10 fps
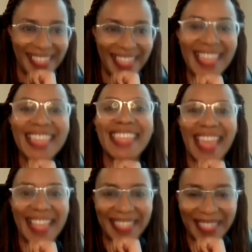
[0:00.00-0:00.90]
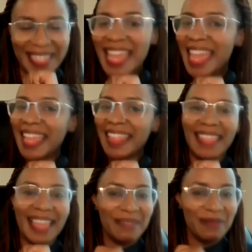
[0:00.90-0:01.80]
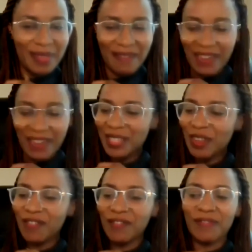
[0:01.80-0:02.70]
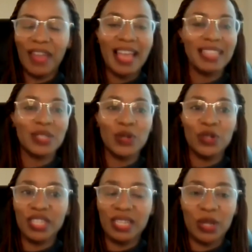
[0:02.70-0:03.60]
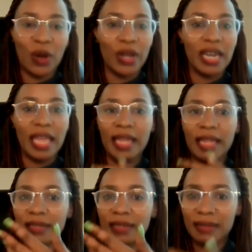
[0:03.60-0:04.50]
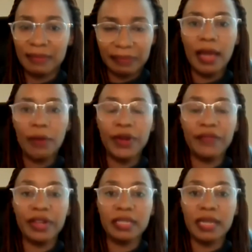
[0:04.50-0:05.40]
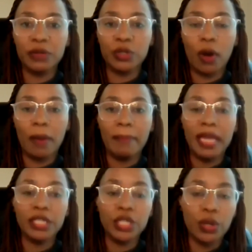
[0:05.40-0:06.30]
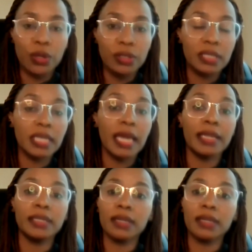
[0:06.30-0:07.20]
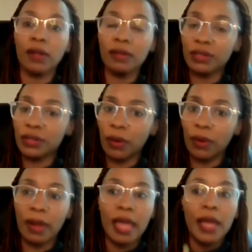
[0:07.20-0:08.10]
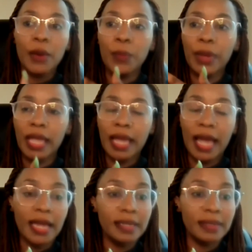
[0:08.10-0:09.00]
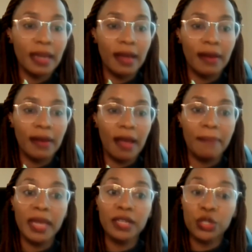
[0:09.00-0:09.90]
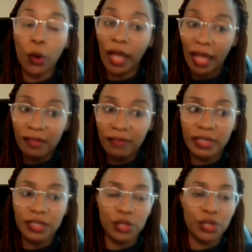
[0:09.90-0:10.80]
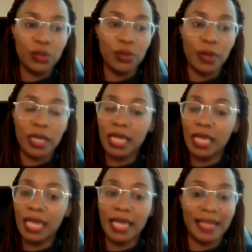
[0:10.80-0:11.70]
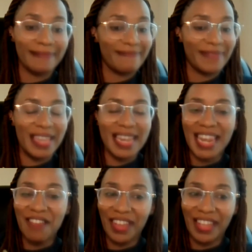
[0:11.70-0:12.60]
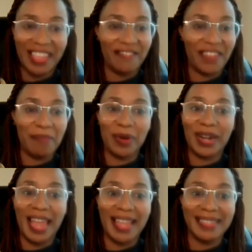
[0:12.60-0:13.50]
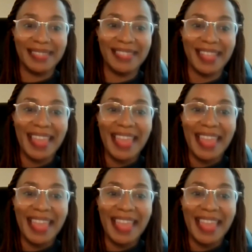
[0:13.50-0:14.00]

one person. yes. Quit. Okay. The the rest of us soldiered on, and uh, we reached out to our mentors, and also we had uh, a mentor, Elvis, too. He he never gave up on us.